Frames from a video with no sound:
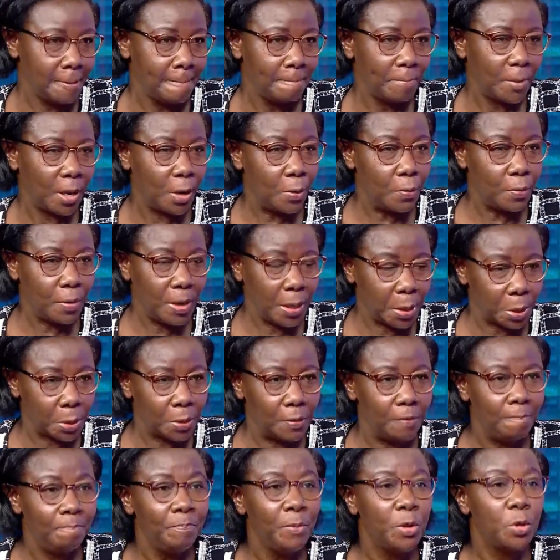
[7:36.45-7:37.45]

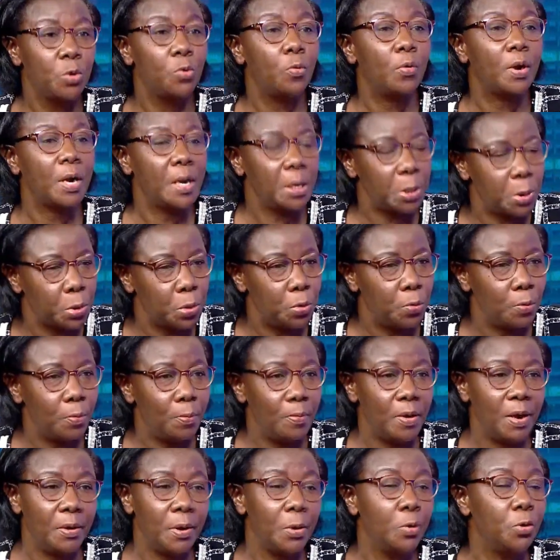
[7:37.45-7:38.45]
education to reach you
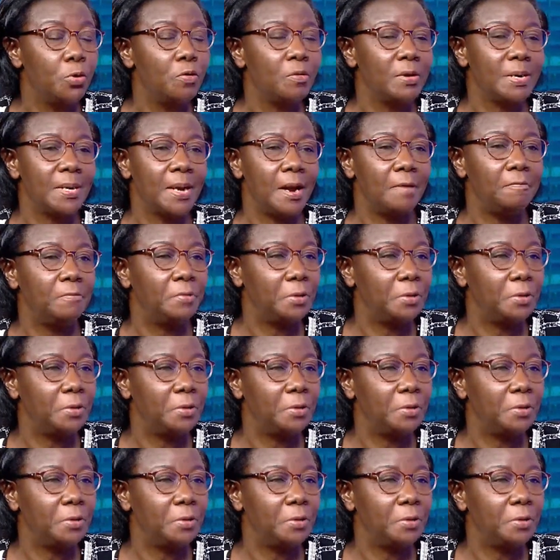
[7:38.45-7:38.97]
when you don't have